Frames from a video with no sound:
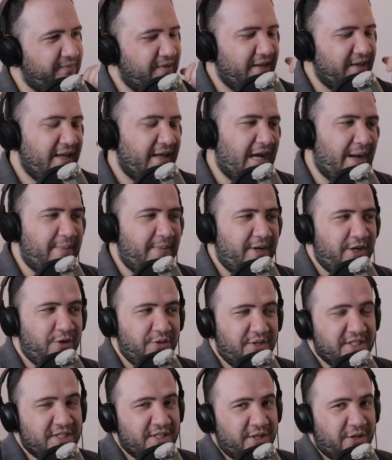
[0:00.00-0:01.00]
I mean, who
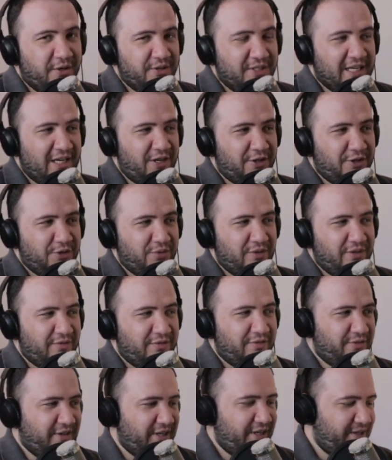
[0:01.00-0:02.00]
doesn't know Taylor
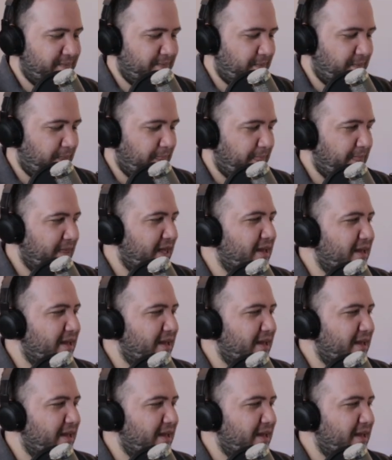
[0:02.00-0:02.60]
Swift, right?